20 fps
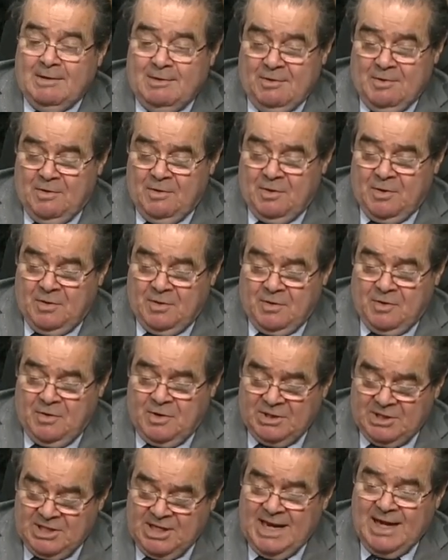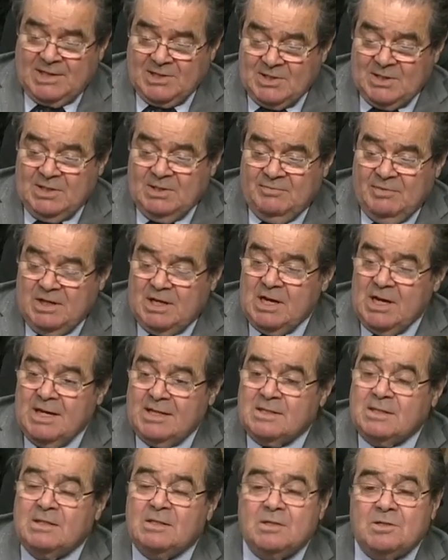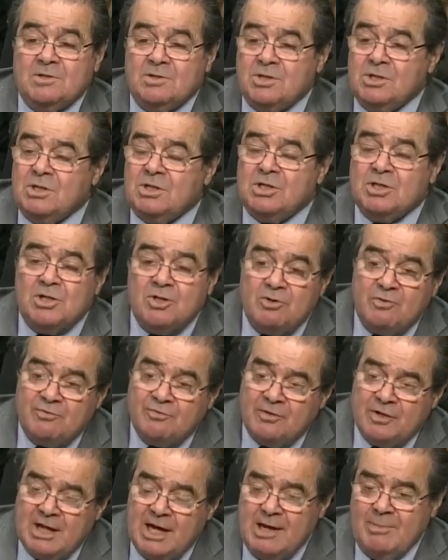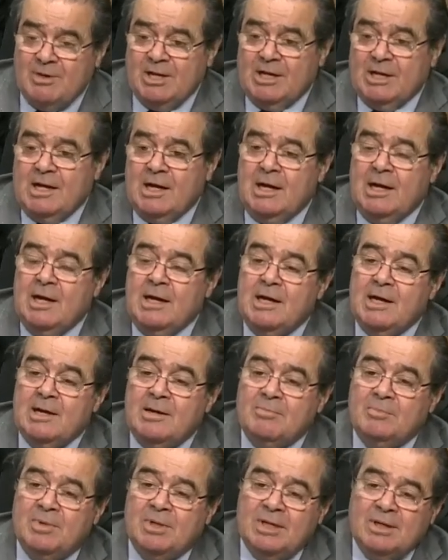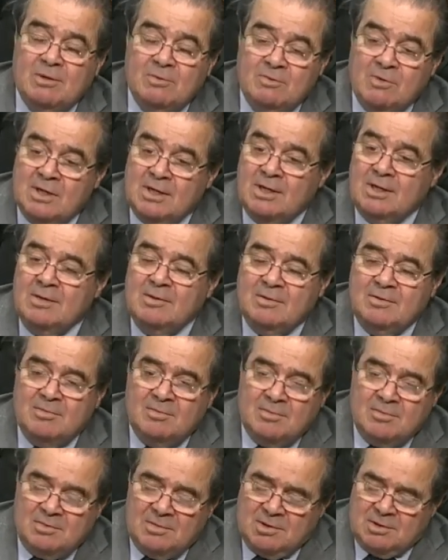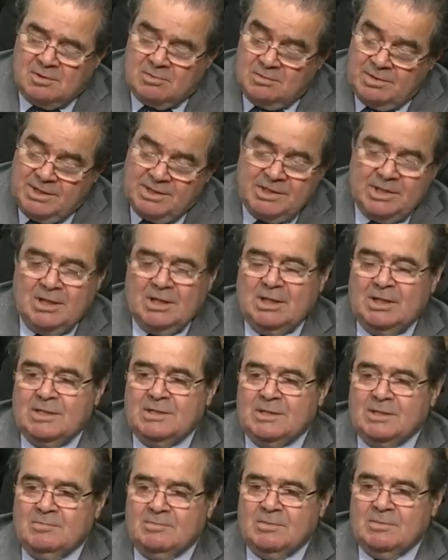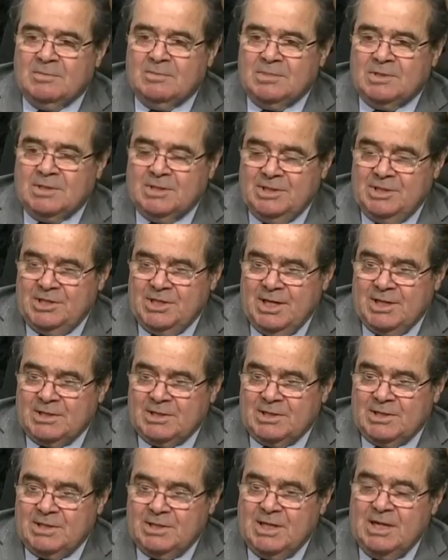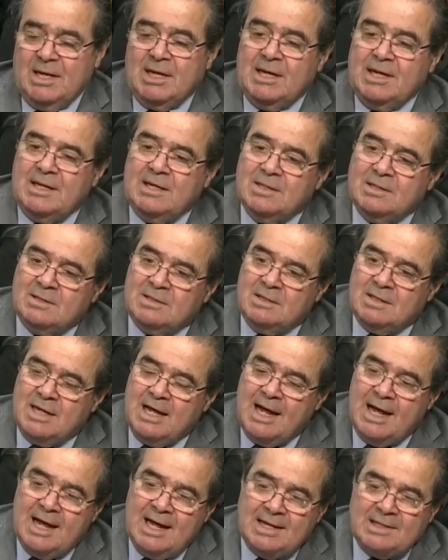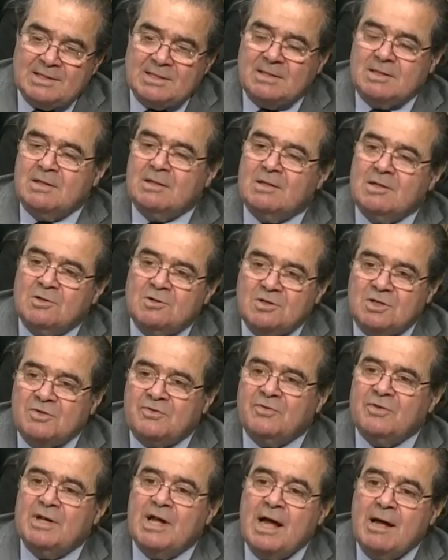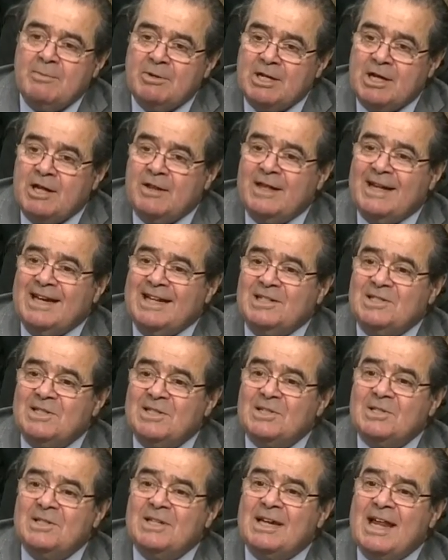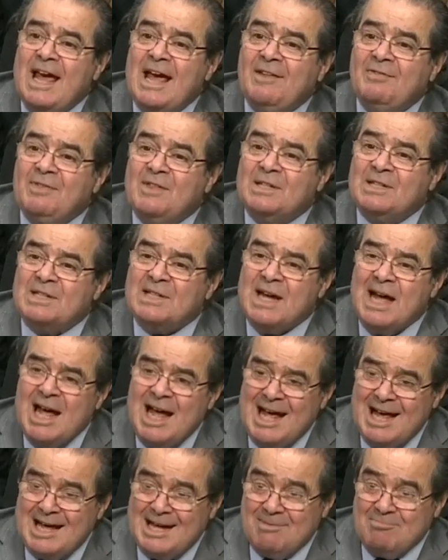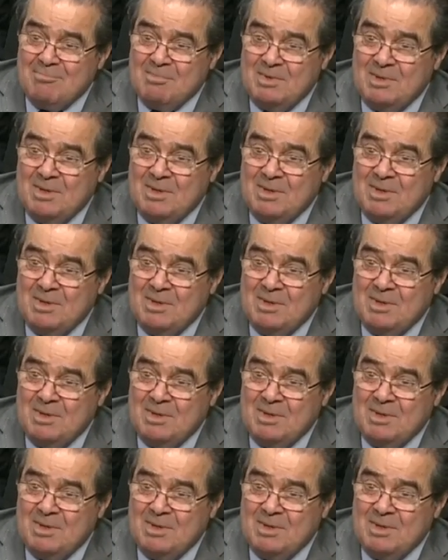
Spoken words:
the text of the Constitution to new phenomena. But what originalism suggests is that as to those phenomena that existed at the time,